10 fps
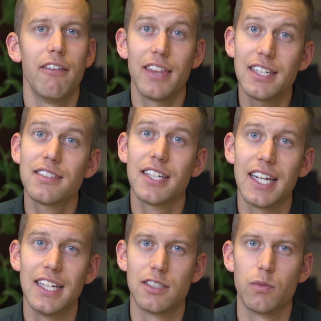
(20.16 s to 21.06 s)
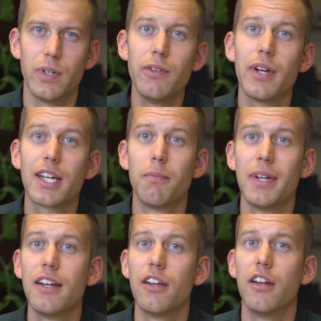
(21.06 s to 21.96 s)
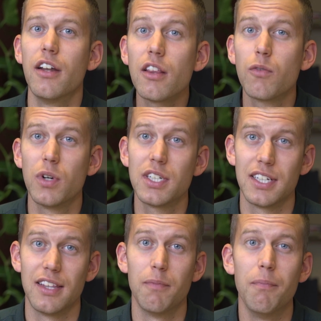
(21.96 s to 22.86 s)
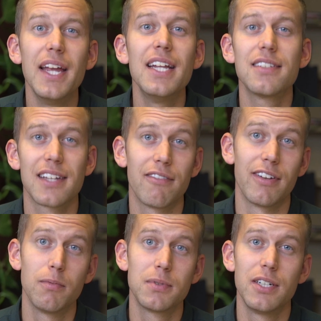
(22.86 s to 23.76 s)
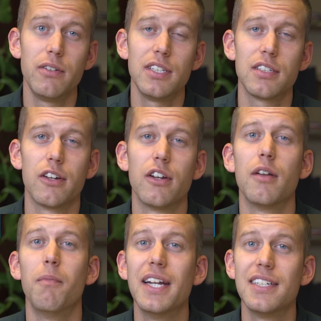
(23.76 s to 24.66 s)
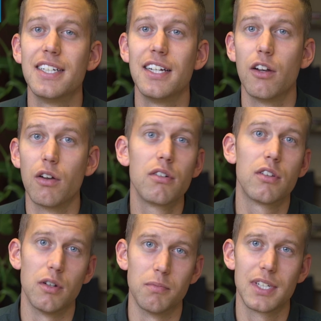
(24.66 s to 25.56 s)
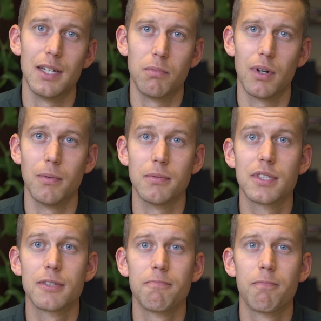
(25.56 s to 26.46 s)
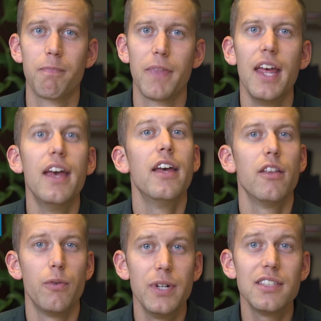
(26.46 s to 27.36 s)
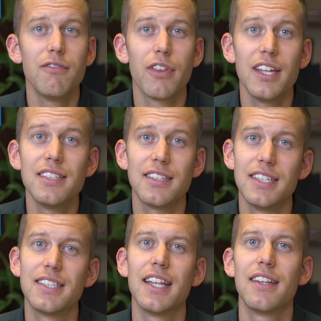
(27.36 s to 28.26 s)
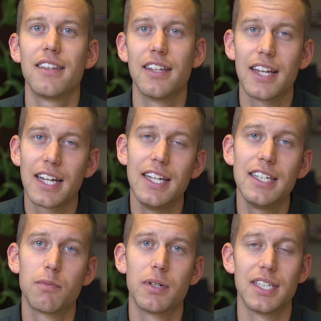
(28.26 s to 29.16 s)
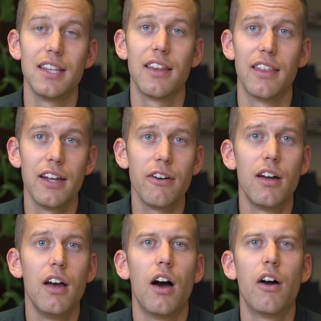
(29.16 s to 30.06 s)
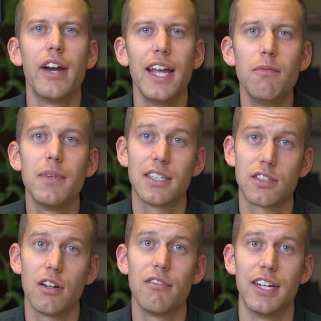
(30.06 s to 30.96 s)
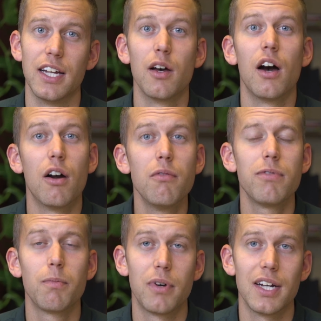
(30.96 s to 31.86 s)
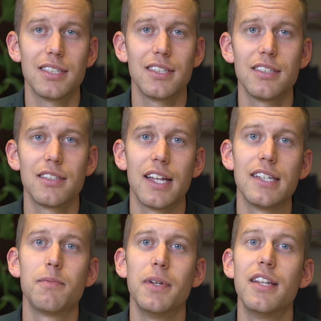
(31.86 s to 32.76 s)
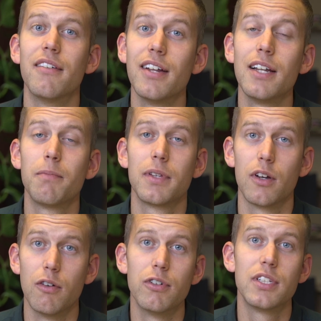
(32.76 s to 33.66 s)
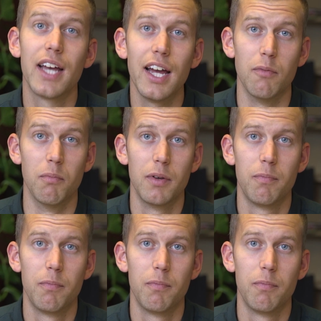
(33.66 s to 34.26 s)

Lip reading: If that's the case, we recommend not watching the main self-help series on managing long-term sleep problems. The reason for this is that the techniques presented there are aimed at solving a harmful process that's been developed over time.